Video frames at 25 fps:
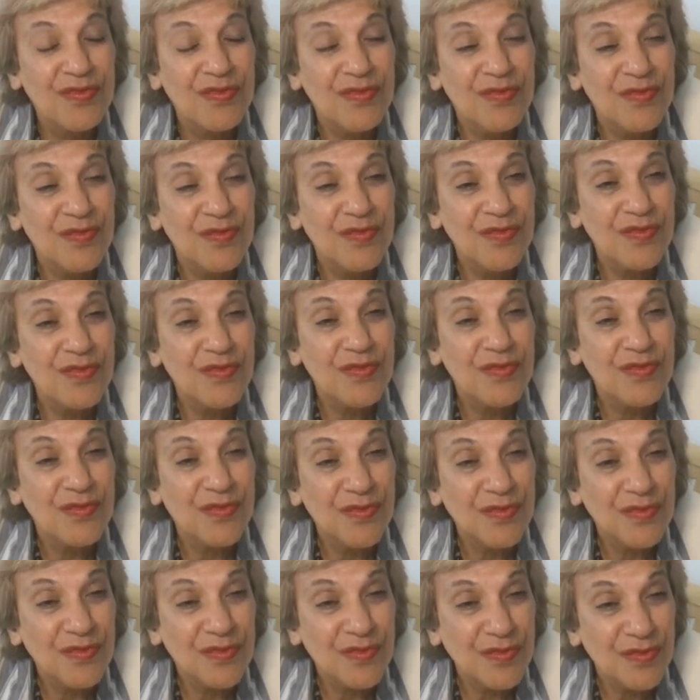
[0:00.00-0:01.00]

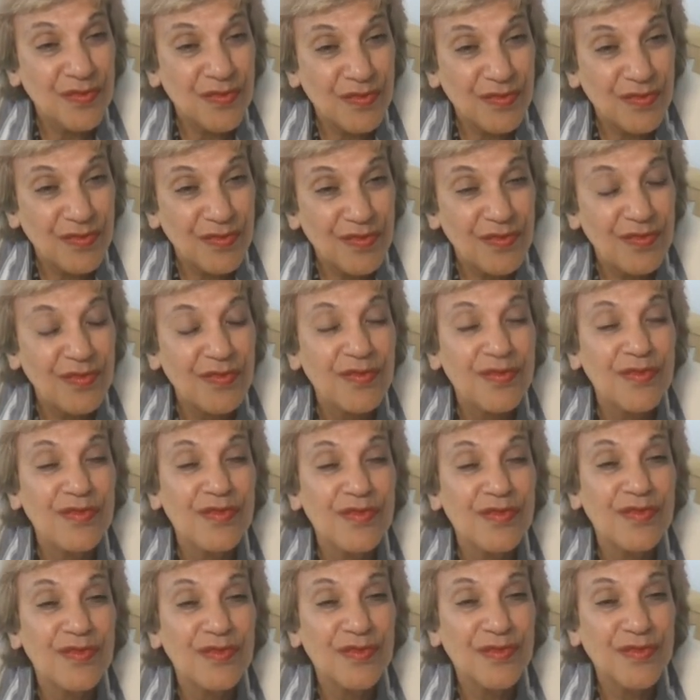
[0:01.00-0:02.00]

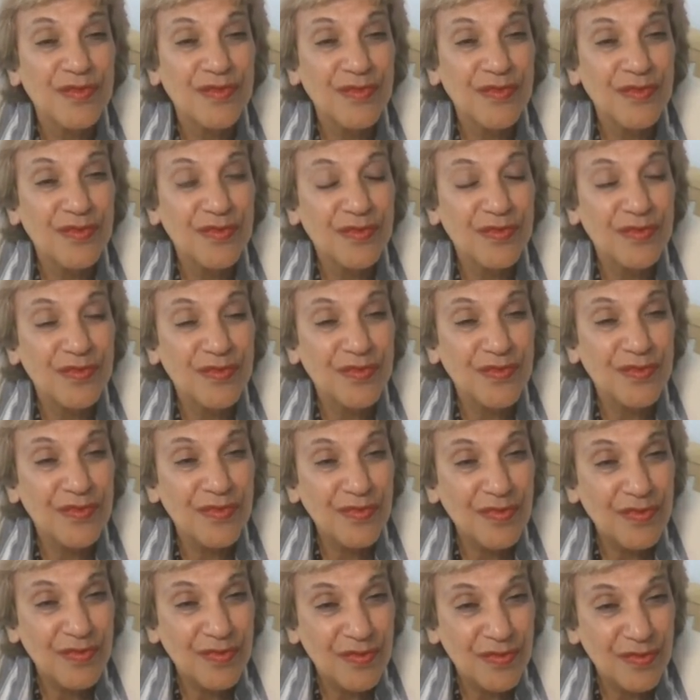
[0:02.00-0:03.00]

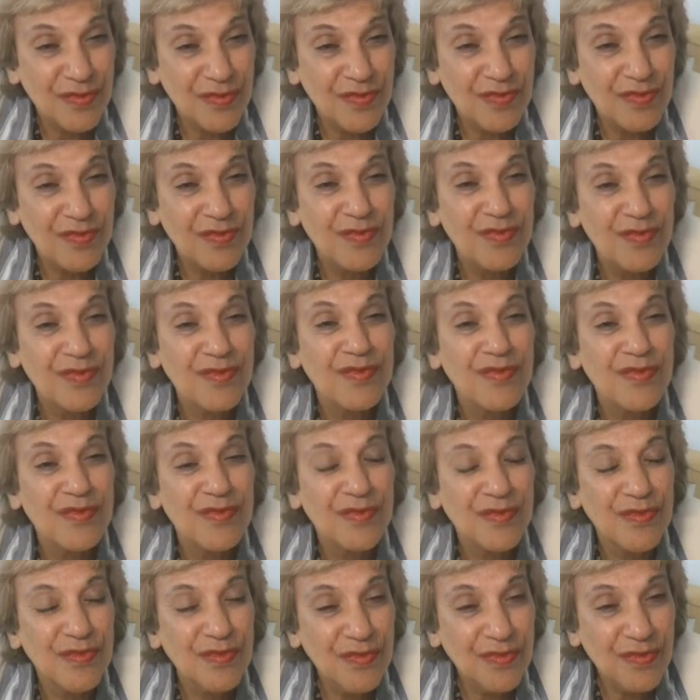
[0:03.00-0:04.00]

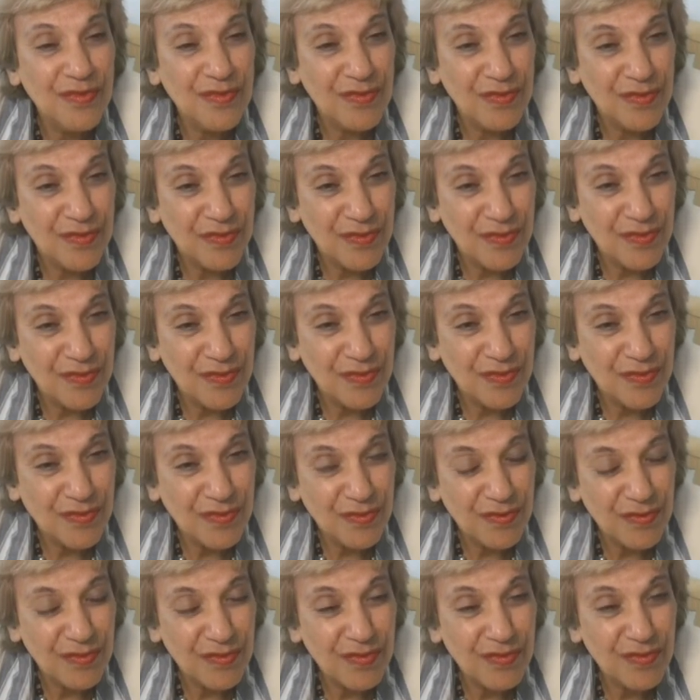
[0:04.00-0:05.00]

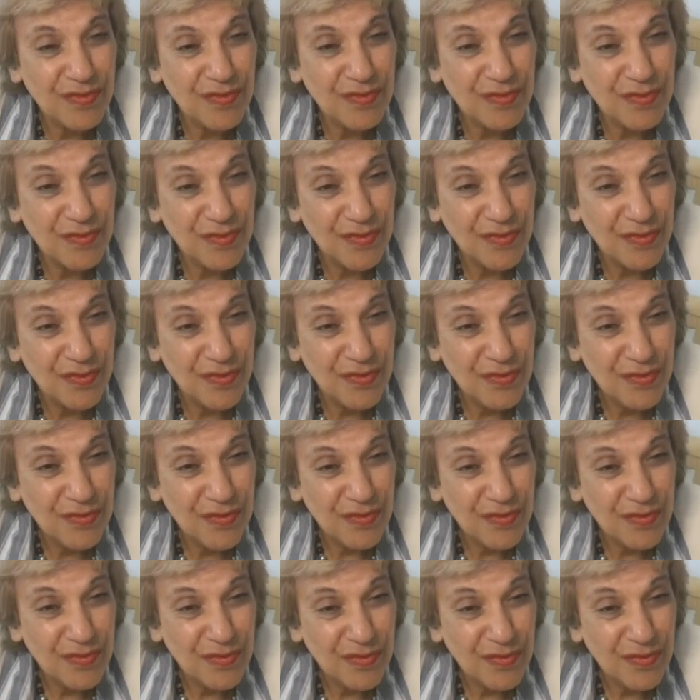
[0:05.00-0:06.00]

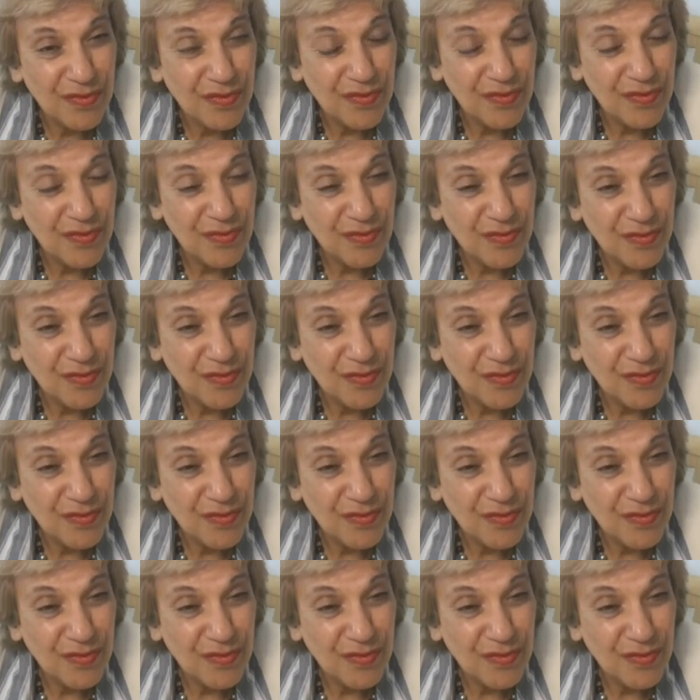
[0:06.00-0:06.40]
No words are spoken by the person on screen.